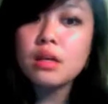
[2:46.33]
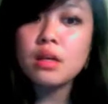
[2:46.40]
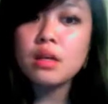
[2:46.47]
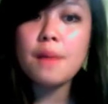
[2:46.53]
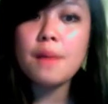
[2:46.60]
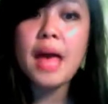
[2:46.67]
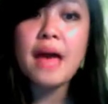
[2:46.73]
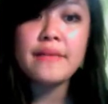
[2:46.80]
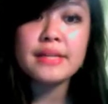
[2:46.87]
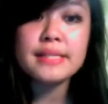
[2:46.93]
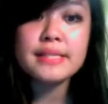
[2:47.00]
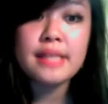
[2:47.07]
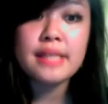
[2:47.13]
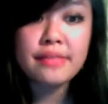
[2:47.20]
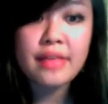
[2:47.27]
Having
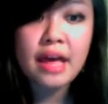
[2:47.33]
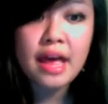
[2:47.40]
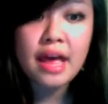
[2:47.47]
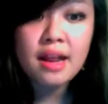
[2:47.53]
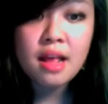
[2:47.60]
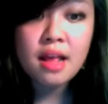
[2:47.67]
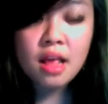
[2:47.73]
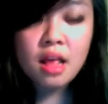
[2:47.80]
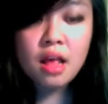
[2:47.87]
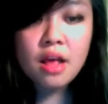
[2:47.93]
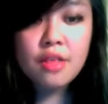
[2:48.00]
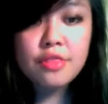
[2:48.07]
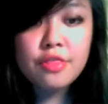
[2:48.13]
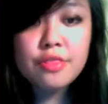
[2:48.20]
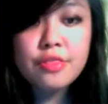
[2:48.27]
said that,
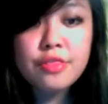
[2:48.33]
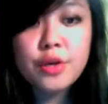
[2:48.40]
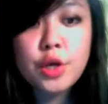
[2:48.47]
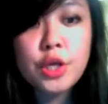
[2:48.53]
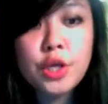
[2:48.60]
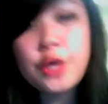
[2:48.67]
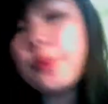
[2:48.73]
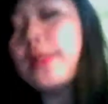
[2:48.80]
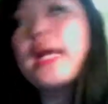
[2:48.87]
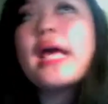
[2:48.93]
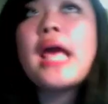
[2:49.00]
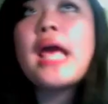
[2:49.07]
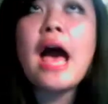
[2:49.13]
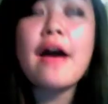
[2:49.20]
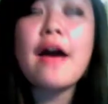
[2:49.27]
the
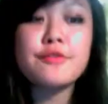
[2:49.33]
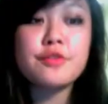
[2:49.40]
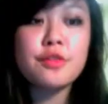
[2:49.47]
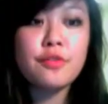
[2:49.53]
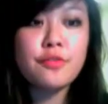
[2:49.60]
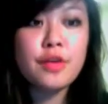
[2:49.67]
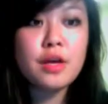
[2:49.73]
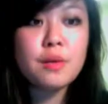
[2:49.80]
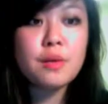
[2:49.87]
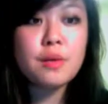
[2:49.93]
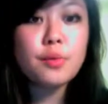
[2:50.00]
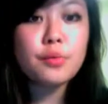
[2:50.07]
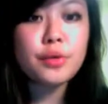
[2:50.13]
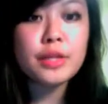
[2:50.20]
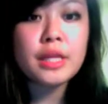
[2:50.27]
Q&A after the
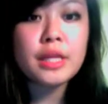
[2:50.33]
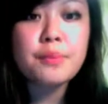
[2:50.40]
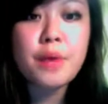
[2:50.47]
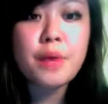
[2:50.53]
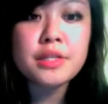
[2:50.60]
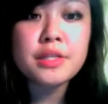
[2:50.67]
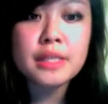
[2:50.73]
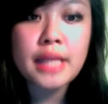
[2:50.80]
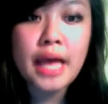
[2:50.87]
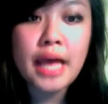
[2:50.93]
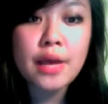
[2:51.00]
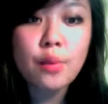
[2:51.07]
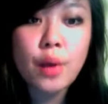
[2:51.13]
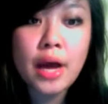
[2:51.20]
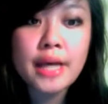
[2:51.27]
film really brought to
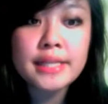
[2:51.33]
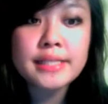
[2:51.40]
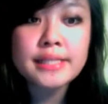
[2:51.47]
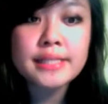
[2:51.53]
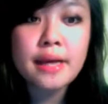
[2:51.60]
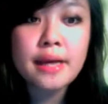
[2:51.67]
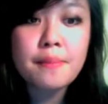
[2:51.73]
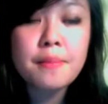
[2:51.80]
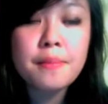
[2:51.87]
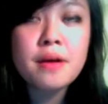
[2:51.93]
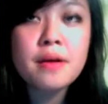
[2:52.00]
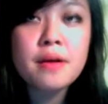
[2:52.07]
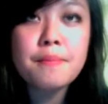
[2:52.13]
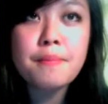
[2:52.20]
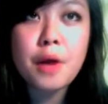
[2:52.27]
light why some
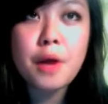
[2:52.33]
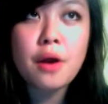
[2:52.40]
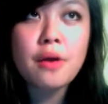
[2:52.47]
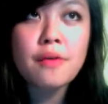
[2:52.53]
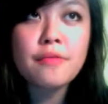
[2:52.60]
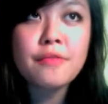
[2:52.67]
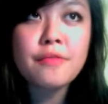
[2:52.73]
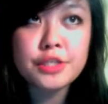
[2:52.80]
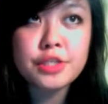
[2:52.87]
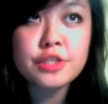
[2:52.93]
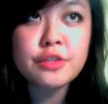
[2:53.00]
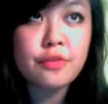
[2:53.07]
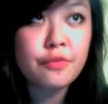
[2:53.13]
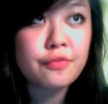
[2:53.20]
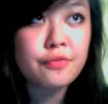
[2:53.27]

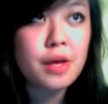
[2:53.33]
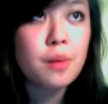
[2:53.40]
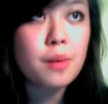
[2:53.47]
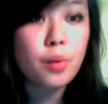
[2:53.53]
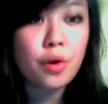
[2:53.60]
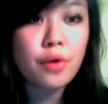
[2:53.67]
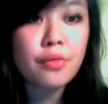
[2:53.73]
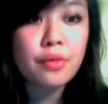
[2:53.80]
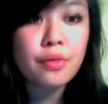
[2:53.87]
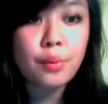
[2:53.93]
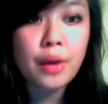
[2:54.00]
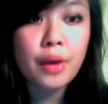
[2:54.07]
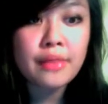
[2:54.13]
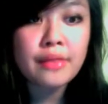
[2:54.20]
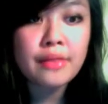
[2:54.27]
features of the film were the
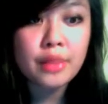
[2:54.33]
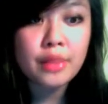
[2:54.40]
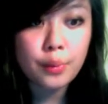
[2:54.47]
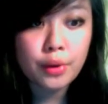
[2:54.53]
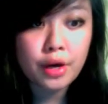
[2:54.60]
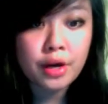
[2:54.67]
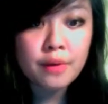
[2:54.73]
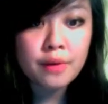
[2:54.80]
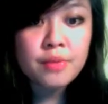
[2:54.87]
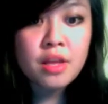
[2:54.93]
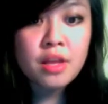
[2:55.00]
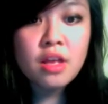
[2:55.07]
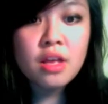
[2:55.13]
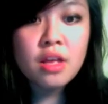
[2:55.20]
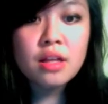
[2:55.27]
way that they were.
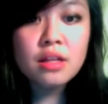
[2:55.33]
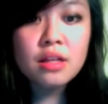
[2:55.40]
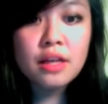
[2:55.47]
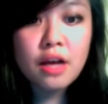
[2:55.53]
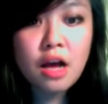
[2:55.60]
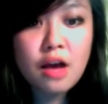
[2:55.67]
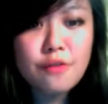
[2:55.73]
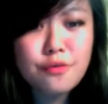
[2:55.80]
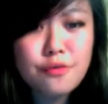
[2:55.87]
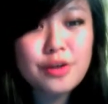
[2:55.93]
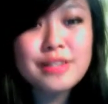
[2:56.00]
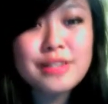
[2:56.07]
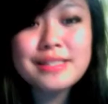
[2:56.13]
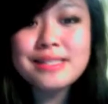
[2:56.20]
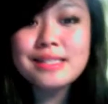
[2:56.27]

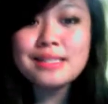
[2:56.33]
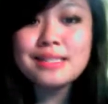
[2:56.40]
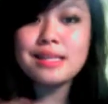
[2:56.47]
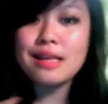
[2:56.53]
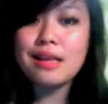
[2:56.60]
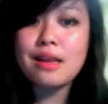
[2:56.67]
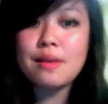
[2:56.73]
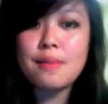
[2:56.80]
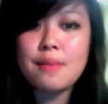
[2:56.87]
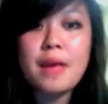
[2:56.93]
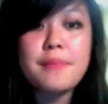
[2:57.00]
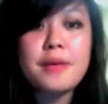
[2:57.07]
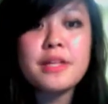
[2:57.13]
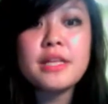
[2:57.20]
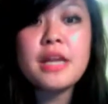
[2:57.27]
For instance, in my
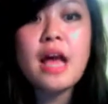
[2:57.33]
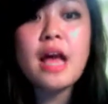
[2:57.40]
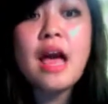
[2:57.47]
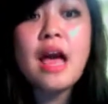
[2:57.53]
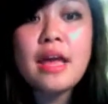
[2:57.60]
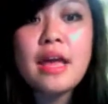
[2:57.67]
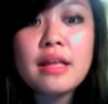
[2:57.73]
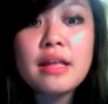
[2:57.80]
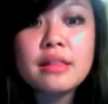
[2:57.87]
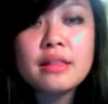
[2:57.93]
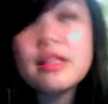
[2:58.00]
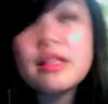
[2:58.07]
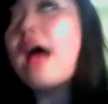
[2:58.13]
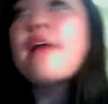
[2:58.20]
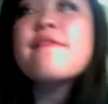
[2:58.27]
opinion, I
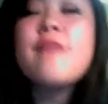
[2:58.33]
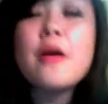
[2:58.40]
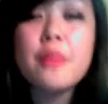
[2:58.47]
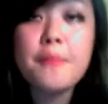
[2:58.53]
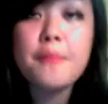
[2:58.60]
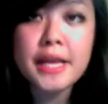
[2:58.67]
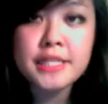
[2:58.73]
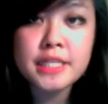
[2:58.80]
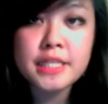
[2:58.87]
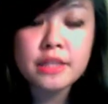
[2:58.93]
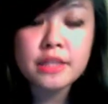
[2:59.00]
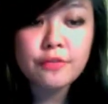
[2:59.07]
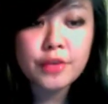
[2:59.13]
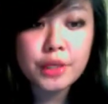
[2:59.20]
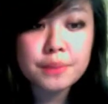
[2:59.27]
found the pacing of
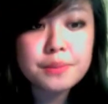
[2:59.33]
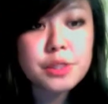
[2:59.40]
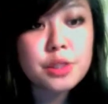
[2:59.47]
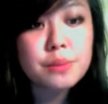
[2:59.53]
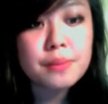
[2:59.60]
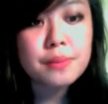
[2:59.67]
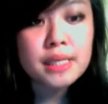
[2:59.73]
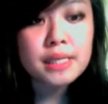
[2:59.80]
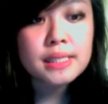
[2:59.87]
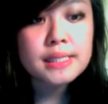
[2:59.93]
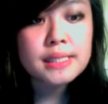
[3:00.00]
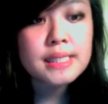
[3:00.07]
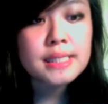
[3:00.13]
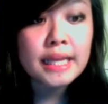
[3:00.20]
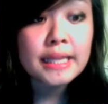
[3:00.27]
the film to be
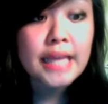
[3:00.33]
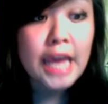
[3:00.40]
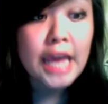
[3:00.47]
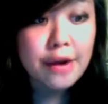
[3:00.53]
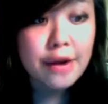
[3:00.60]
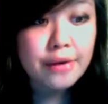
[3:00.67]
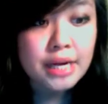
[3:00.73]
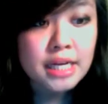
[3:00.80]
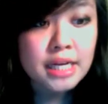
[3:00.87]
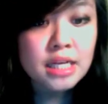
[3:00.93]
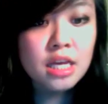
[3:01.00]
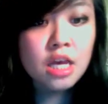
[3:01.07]
slightly harried,